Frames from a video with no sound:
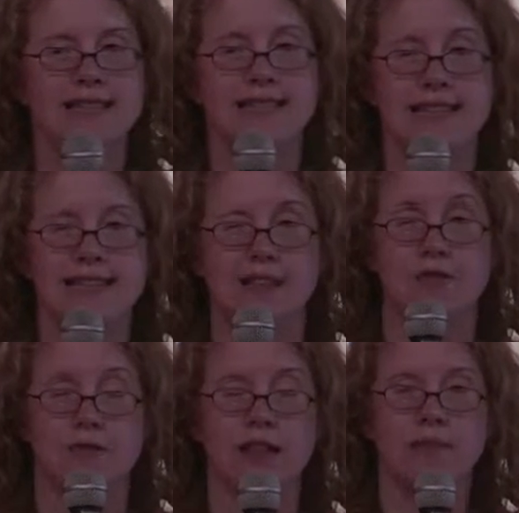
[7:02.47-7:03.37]
Is it
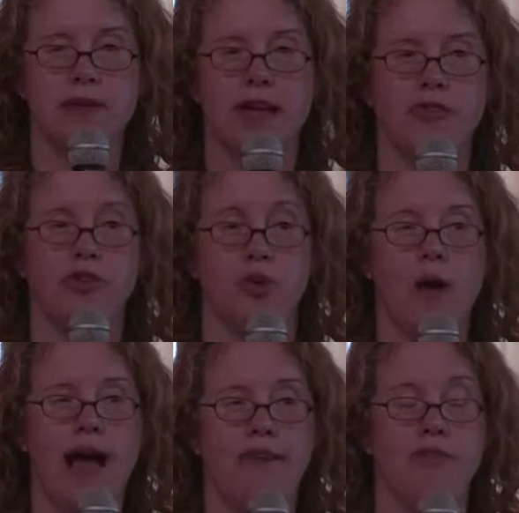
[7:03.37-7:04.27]
really because you
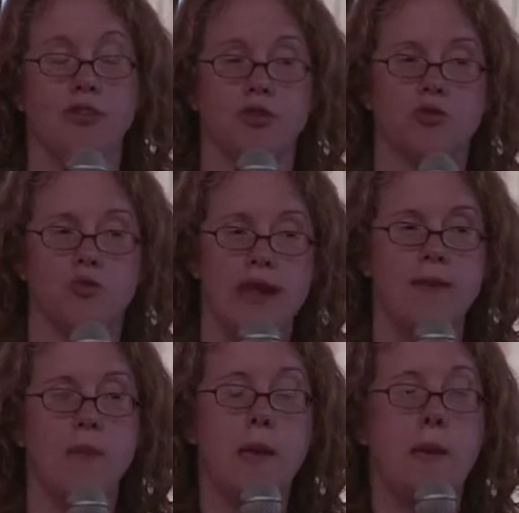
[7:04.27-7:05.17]
have this
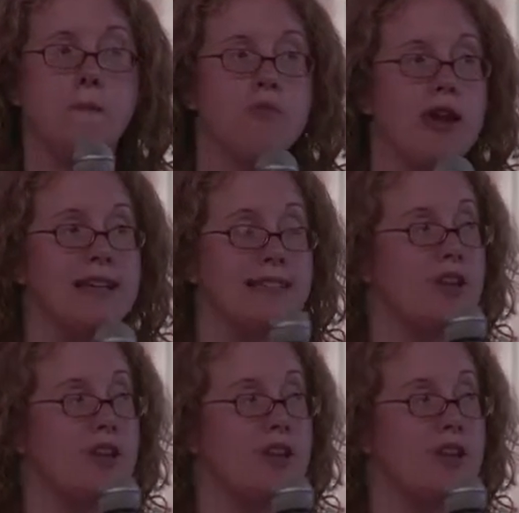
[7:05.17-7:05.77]
great price that